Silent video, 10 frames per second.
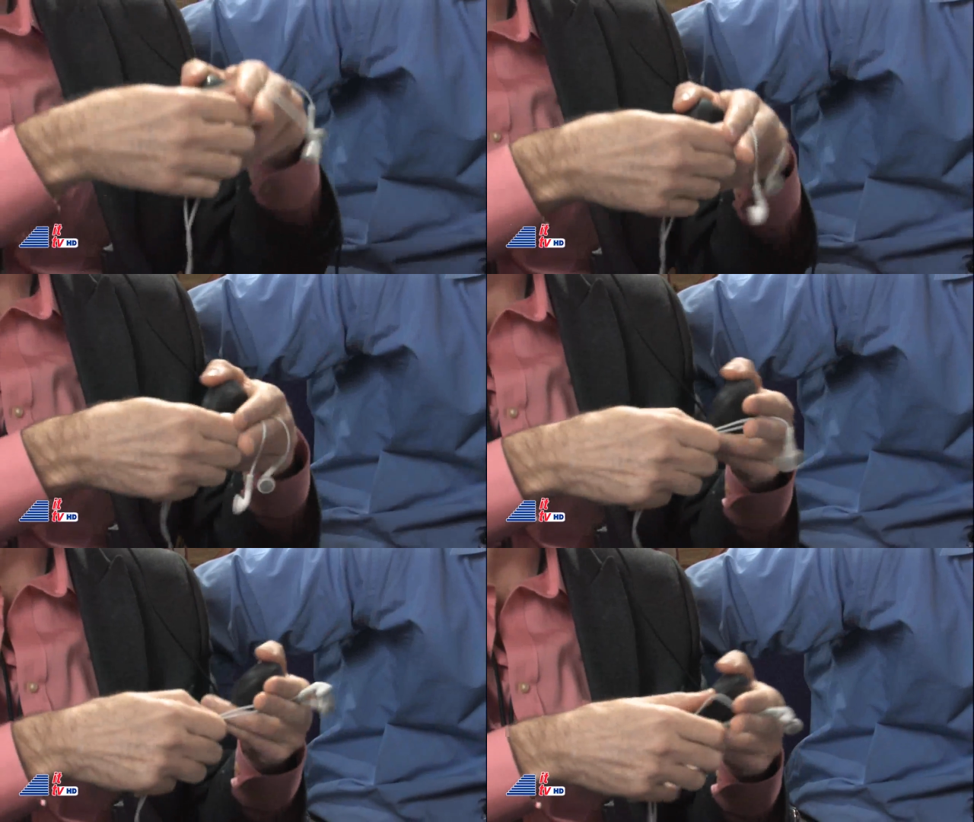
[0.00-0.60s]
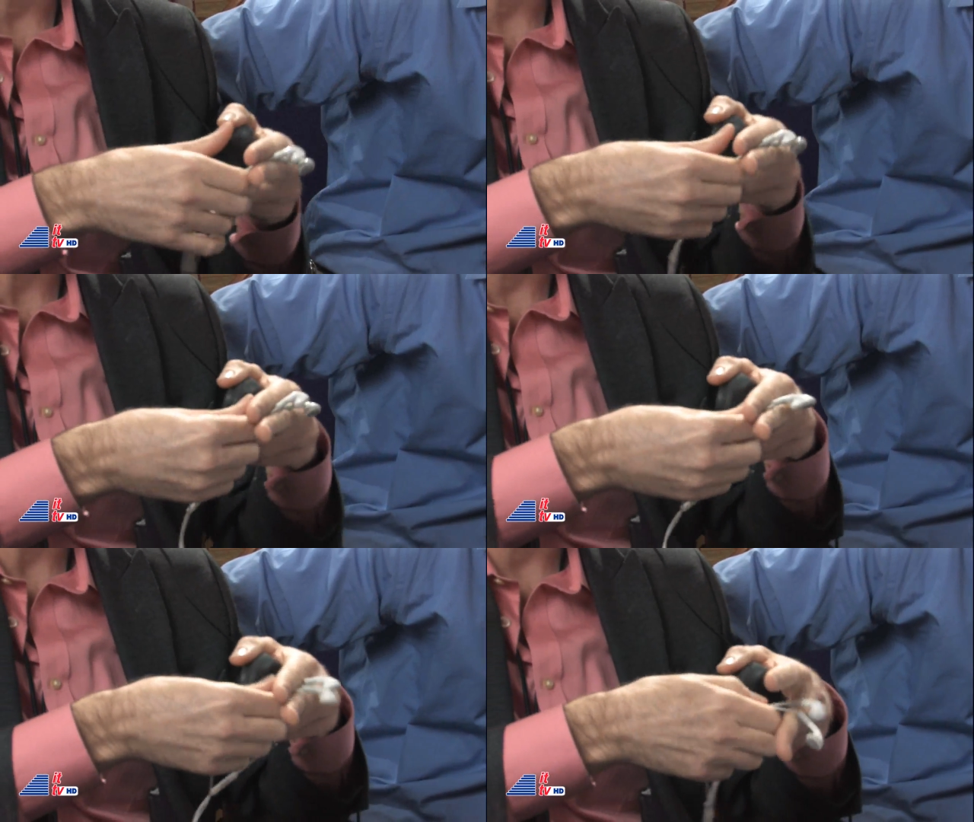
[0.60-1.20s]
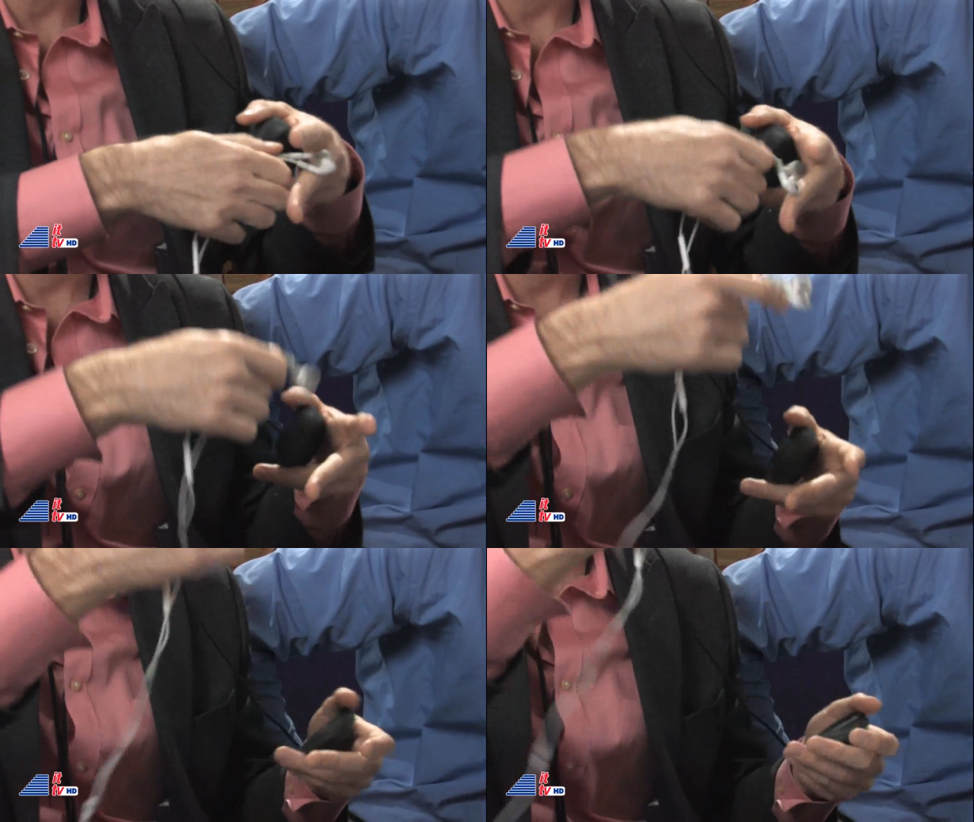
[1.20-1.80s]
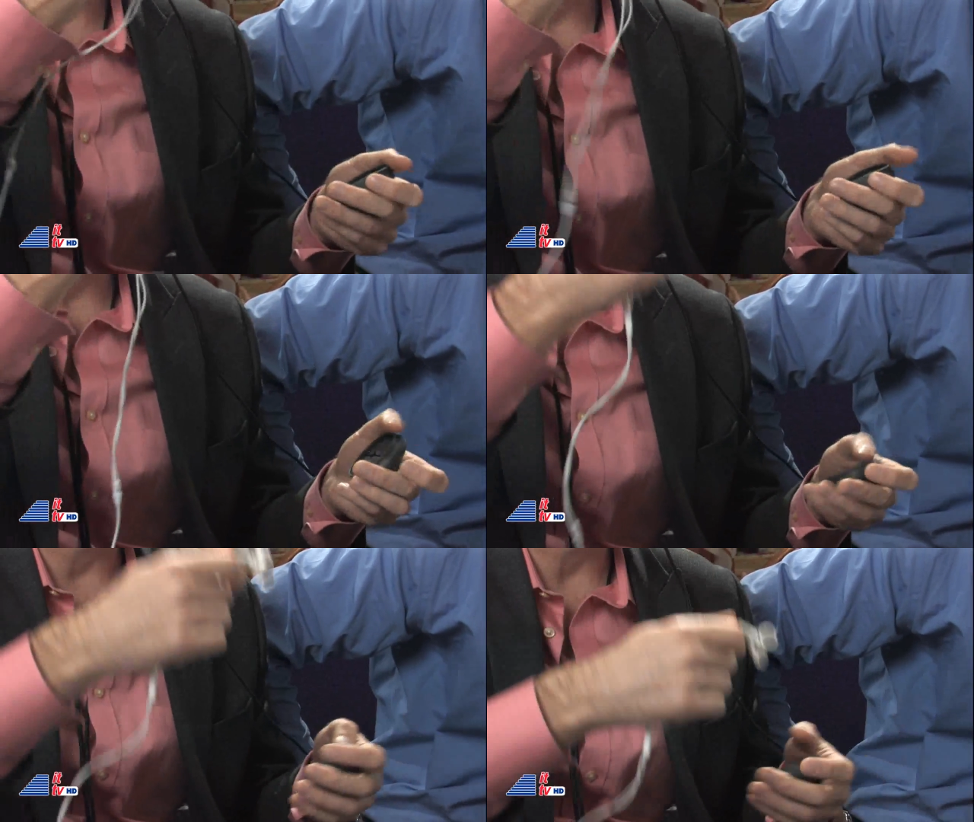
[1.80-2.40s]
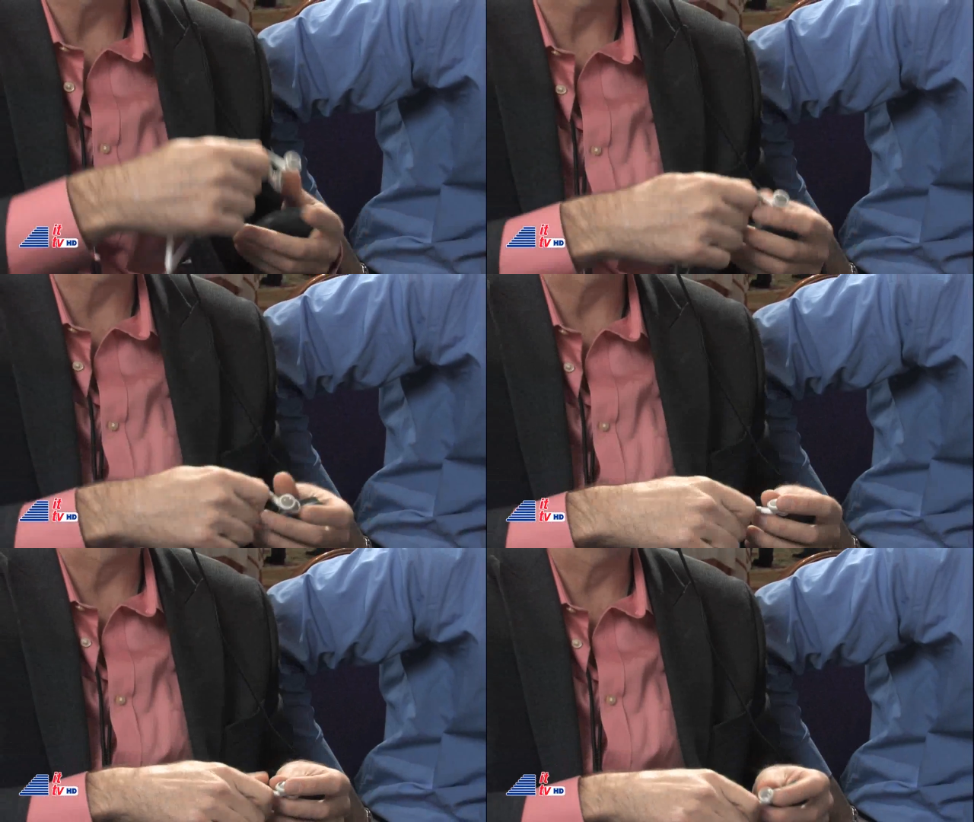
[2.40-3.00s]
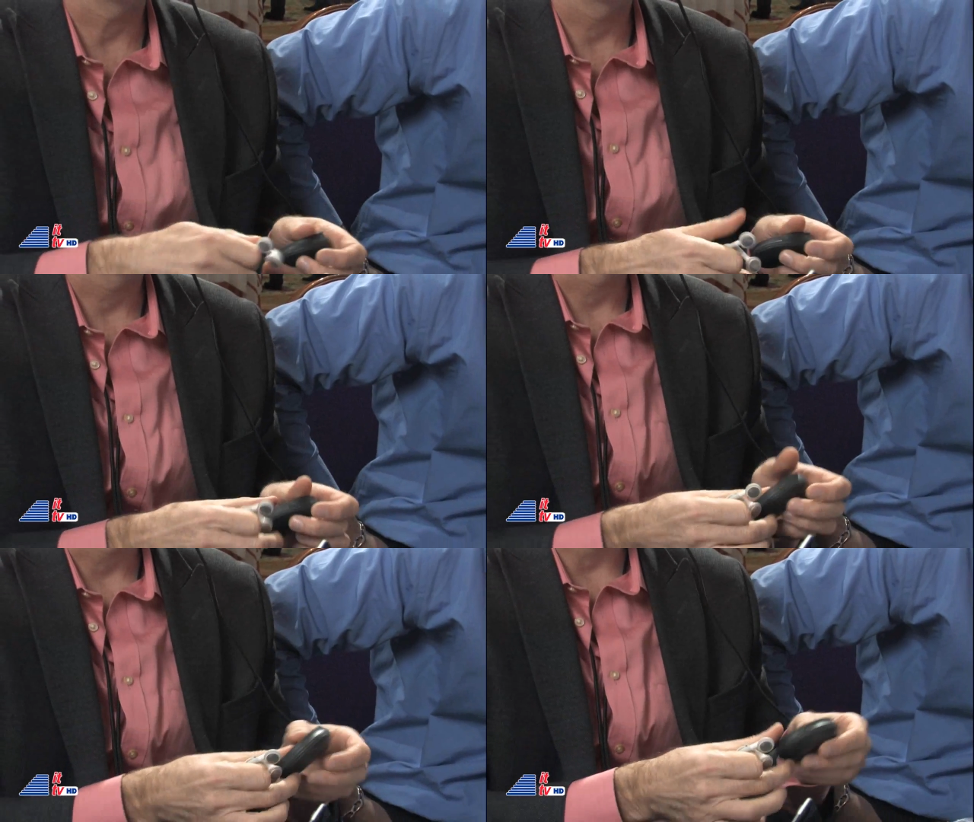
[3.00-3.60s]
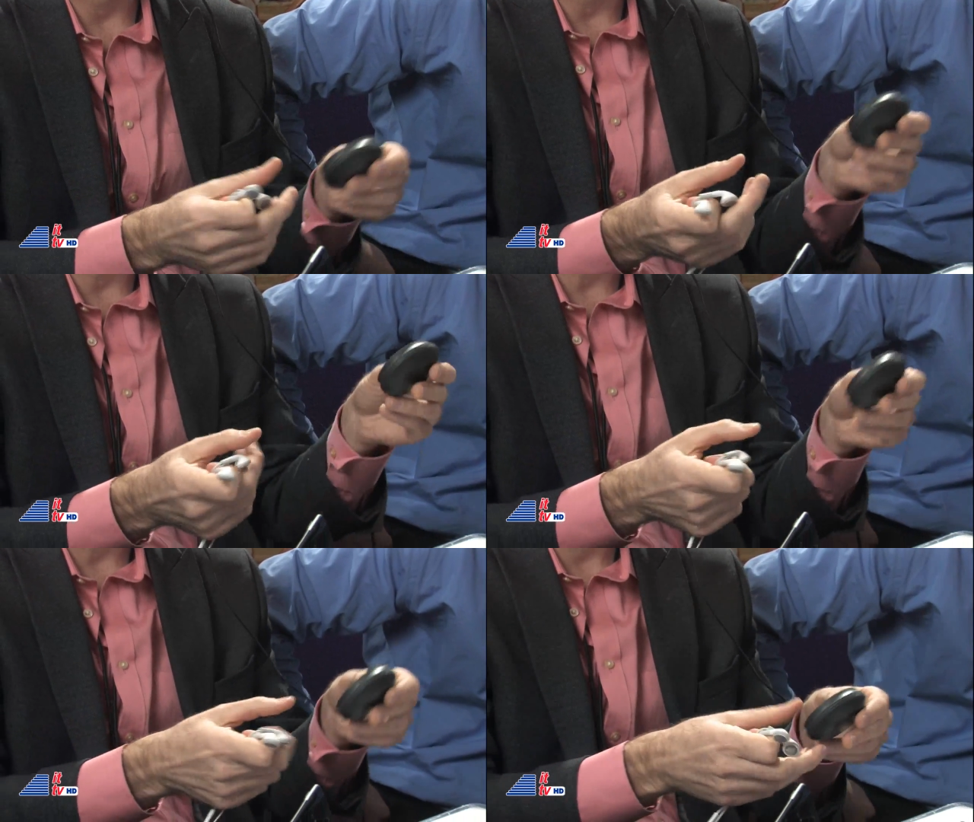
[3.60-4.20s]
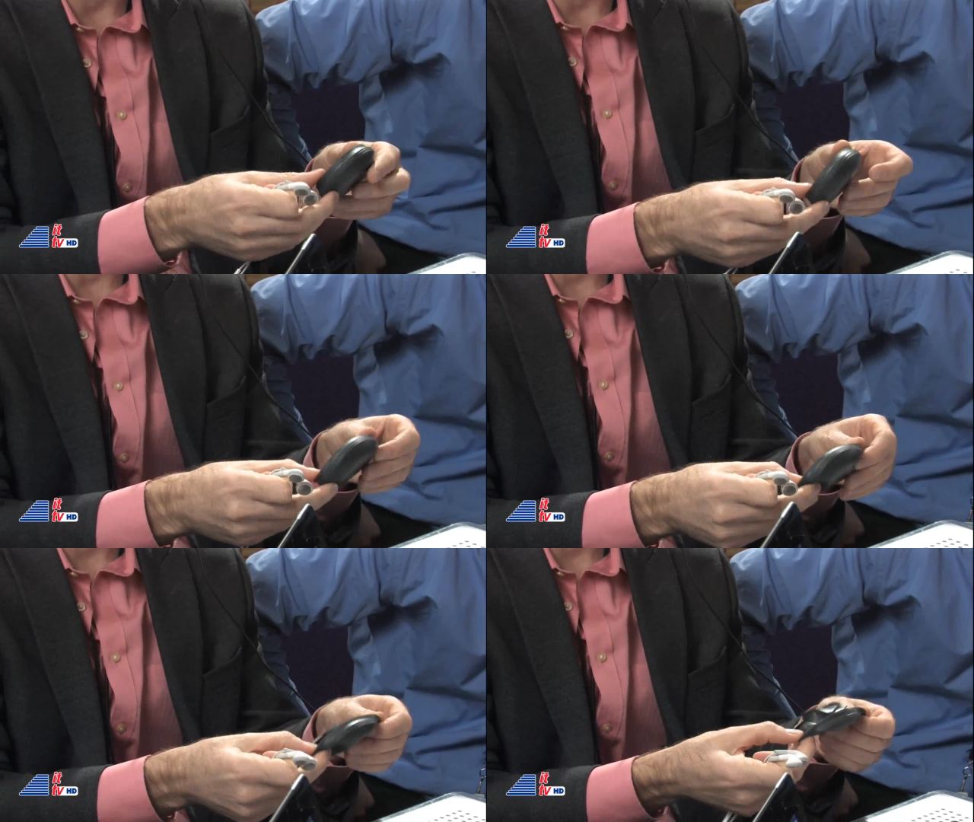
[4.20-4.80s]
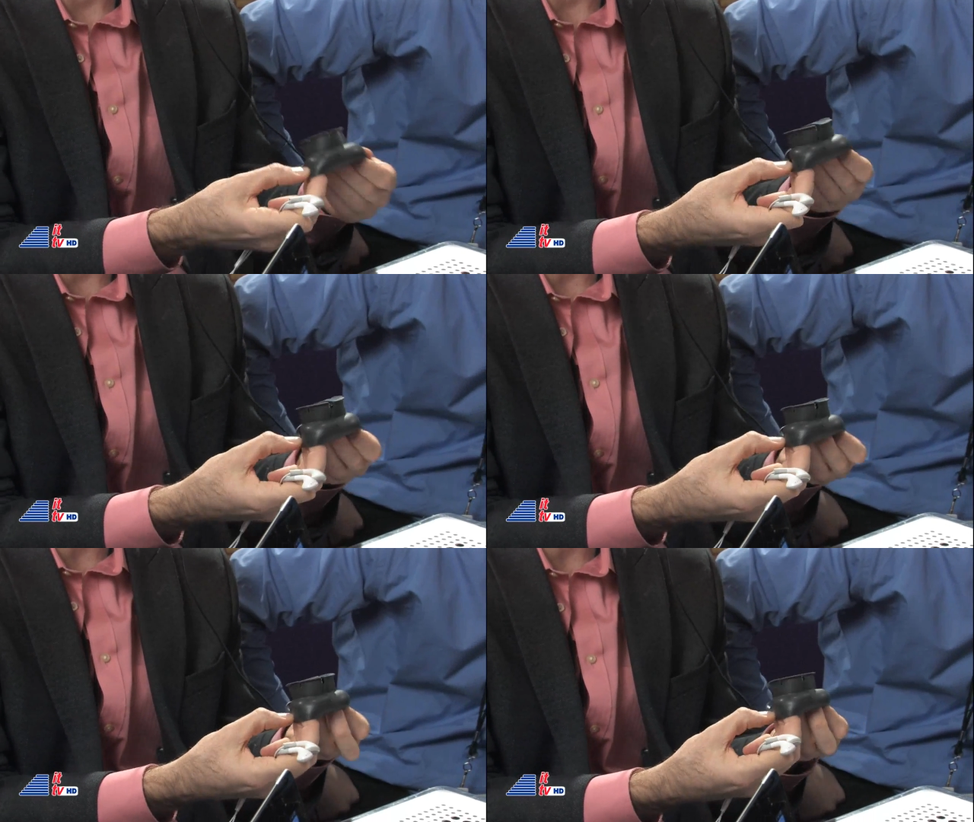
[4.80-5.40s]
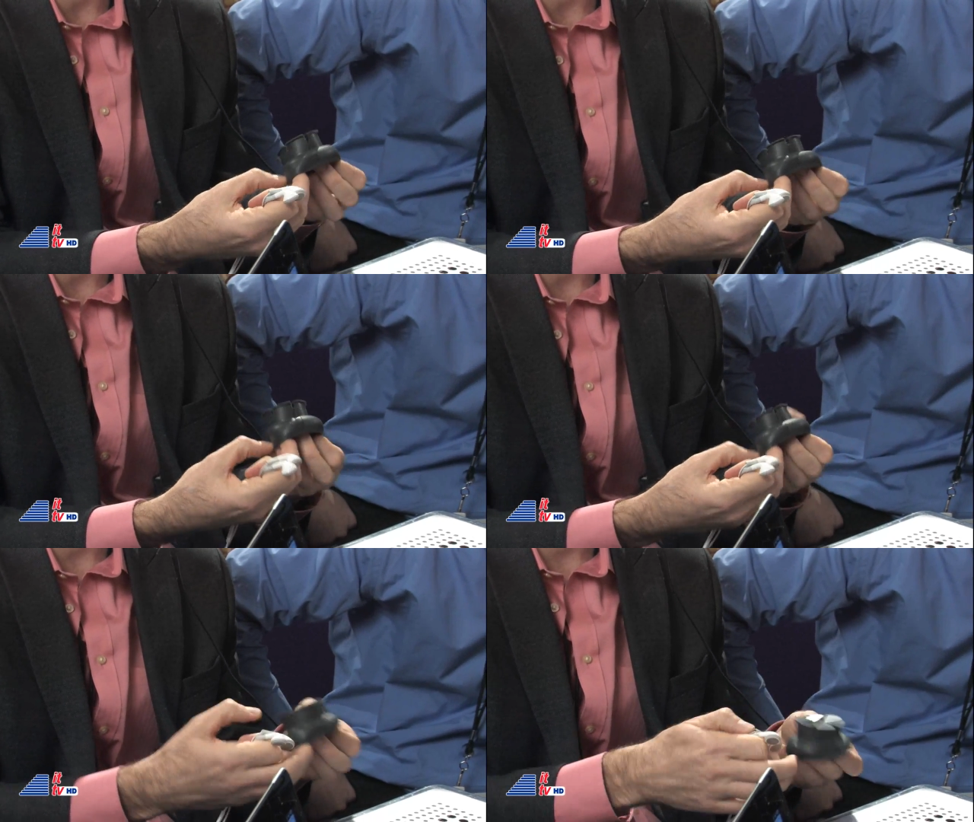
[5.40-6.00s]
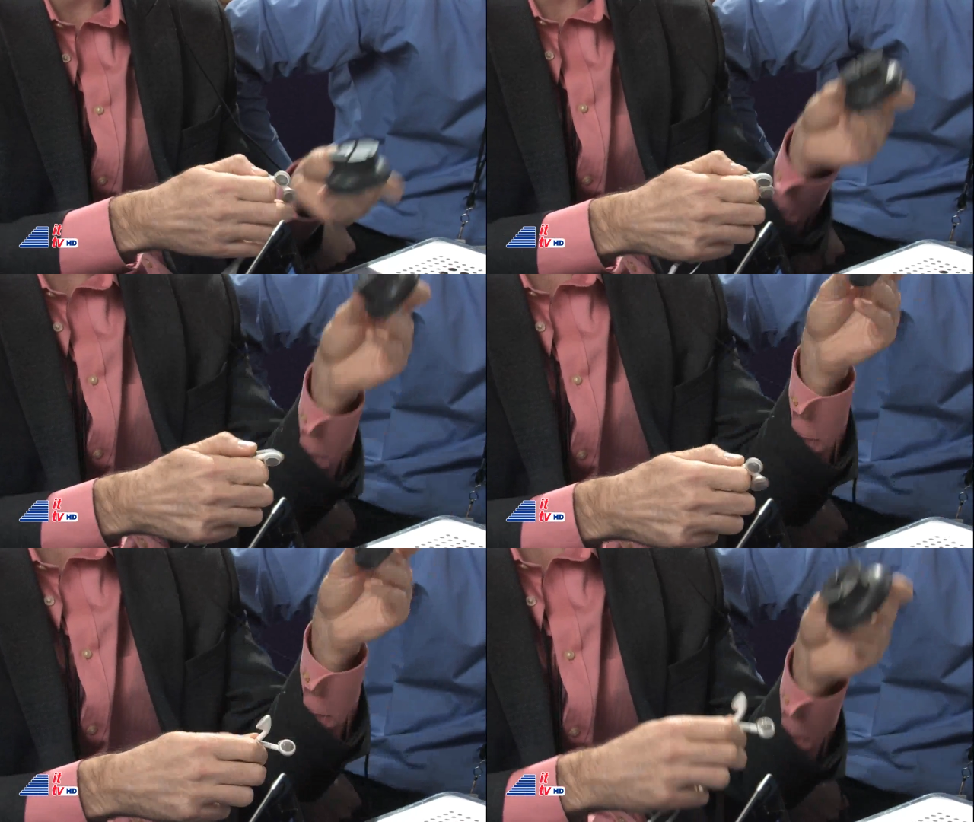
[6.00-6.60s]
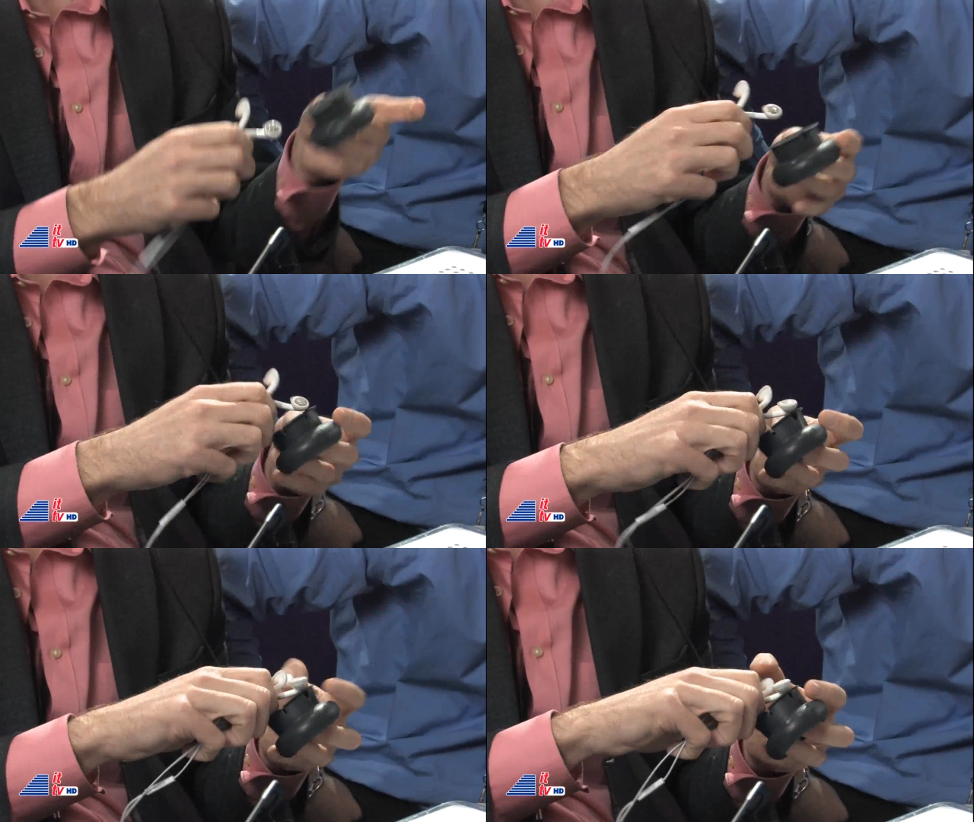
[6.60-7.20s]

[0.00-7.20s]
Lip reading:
(no speaker visible)